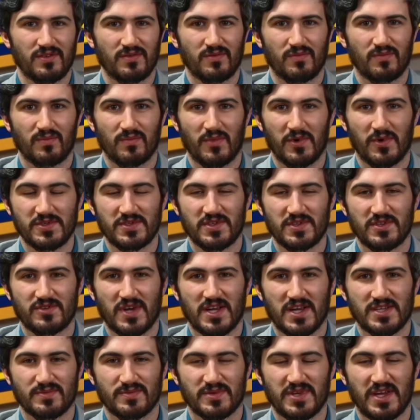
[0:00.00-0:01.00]
most of the
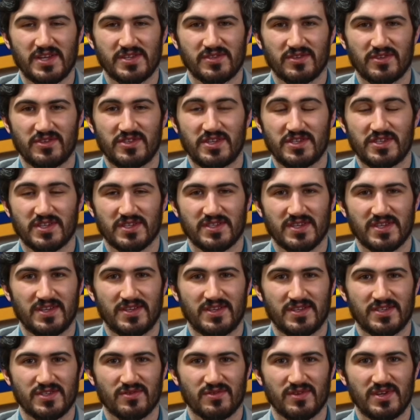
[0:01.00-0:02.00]
transportation logistics
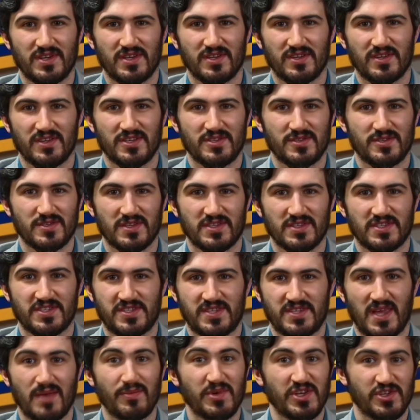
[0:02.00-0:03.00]
industry is
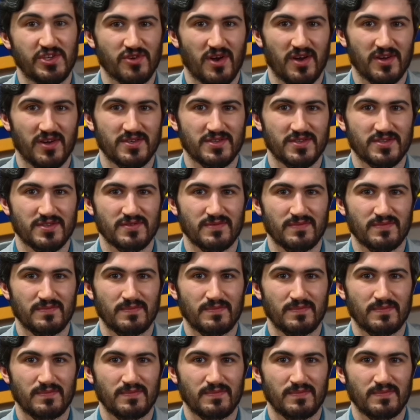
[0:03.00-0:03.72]
semi-trucks.